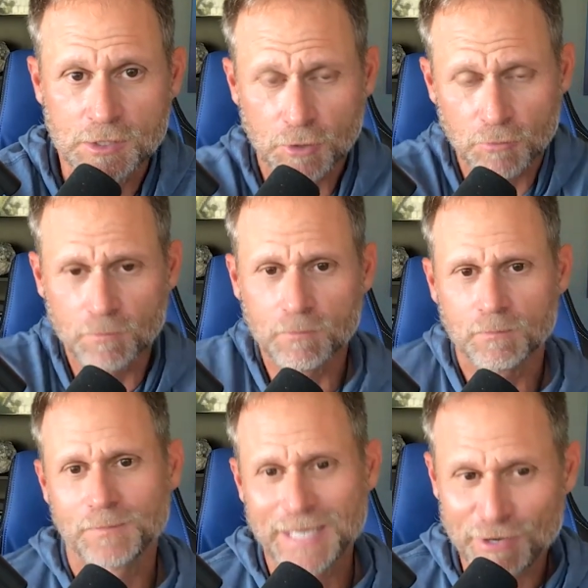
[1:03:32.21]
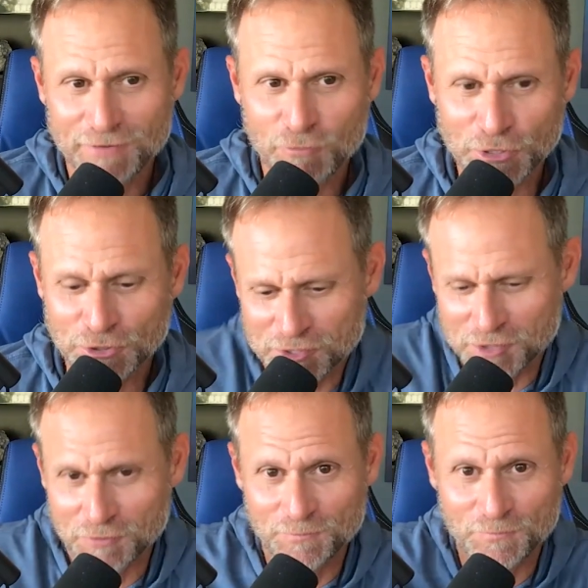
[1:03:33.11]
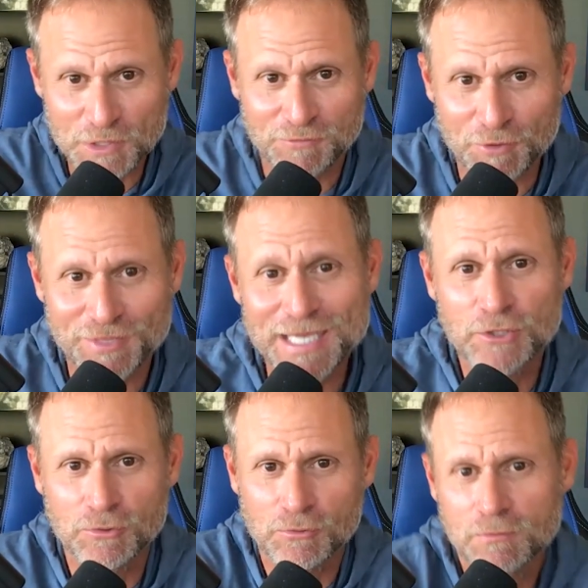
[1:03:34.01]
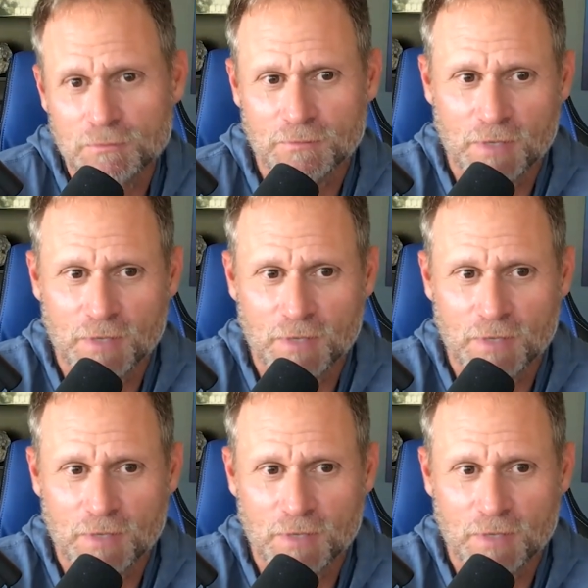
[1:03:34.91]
So now I have questions. So first of all, thank you